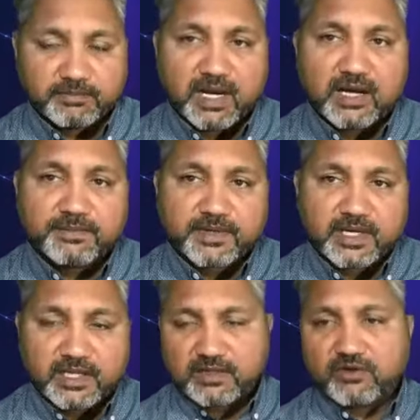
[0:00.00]

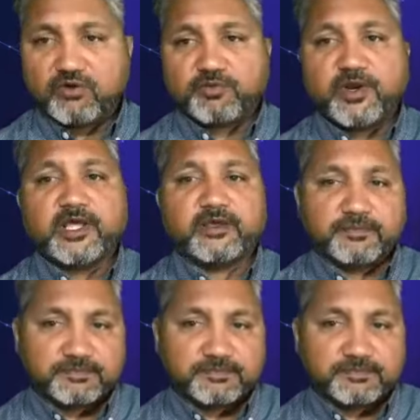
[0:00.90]
mahapralay or pralay.